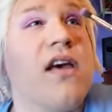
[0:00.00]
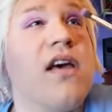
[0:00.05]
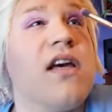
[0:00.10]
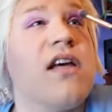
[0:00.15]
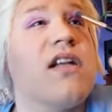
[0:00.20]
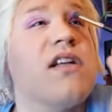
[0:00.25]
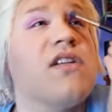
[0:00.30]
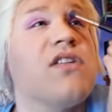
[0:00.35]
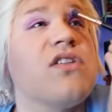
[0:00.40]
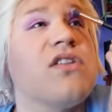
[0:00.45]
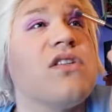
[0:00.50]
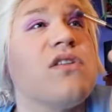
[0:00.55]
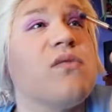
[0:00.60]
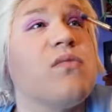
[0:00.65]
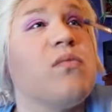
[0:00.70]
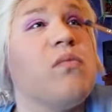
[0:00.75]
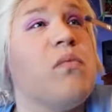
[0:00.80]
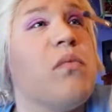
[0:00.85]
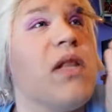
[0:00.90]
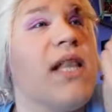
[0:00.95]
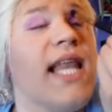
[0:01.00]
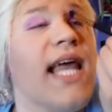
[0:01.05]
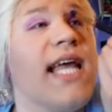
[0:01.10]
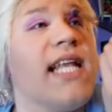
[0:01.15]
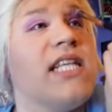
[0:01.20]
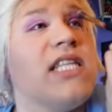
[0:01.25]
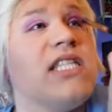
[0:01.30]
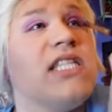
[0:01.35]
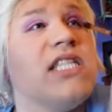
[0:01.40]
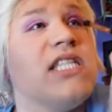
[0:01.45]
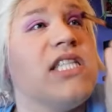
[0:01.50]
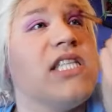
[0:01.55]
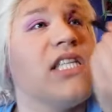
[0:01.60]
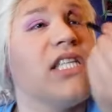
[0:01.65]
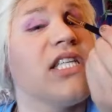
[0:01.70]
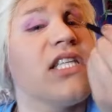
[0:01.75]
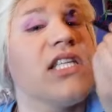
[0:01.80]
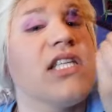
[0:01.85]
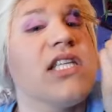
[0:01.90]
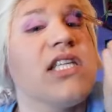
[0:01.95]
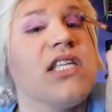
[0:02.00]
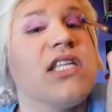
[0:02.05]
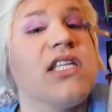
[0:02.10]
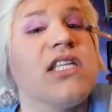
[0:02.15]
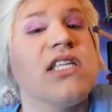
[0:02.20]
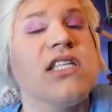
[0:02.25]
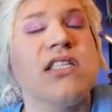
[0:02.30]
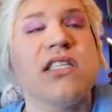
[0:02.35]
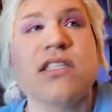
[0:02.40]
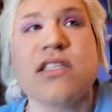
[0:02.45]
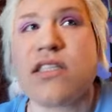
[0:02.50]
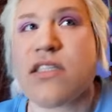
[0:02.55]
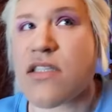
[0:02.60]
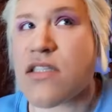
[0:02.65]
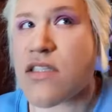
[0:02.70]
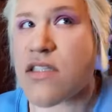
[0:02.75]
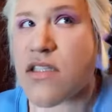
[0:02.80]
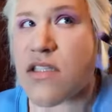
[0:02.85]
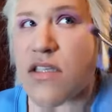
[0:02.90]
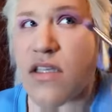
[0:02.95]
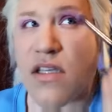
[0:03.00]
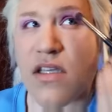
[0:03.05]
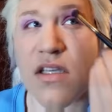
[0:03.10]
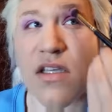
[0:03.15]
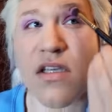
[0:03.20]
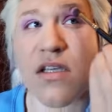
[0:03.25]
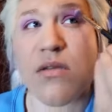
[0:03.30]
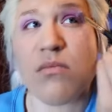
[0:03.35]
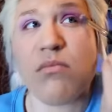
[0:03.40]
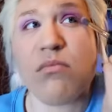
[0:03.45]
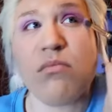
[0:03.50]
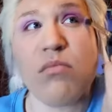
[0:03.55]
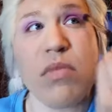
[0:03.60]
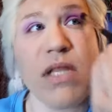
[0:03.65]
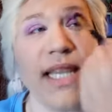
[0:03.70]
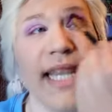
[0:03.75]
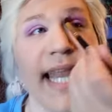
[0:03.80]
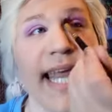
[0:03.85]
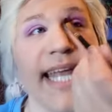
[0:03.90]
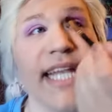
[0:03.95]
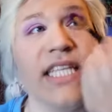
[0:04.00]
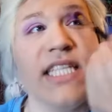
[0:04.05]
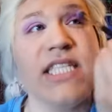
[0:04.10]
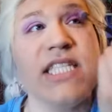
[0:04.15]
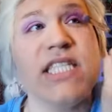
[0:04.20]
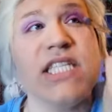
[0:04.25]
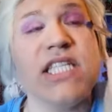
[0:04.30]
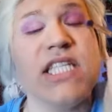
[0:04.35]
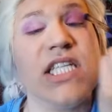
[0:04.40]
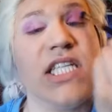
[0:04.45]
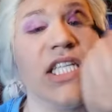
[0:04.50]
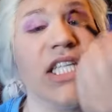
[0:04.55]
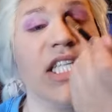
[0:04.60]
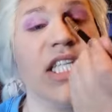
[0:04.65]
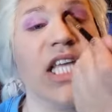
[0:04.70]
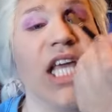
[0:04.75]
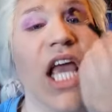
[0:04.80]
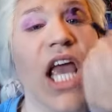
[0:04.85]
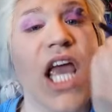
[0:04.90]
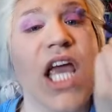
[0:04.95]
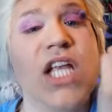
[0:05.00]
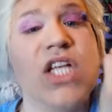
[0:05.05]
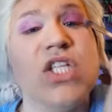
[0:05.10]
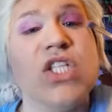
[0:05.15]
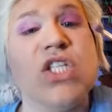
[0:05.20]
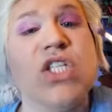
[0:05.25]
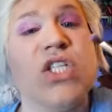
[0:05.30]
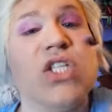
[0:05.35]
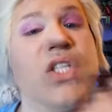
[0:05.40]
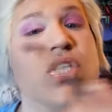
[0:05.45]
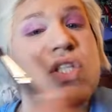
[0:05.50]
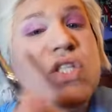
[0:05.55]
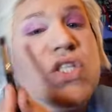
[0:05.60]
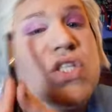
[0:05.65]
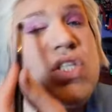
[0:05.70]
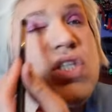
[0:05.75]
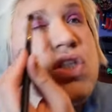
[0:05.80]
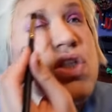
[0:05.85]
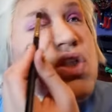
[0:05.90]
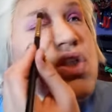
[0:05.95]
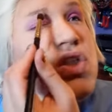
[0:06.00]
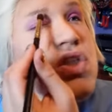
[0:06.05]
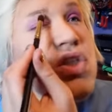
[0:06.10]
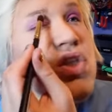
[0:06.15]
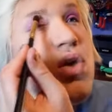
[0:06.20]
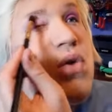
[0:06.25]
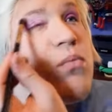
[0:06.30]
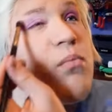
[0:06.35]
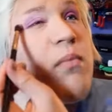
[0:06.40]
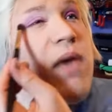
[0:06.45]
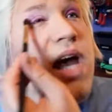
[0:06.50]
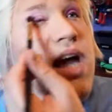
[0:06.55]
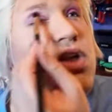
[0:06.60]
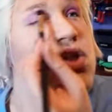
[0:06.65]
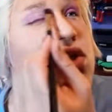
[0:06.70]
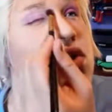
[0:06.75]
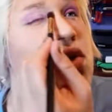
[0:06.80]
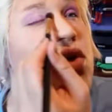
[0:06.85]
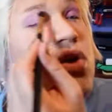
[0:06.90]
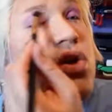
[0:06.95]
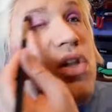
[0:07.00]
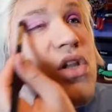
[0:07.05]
Kind of just blending this. Blending the edges. It's so magical.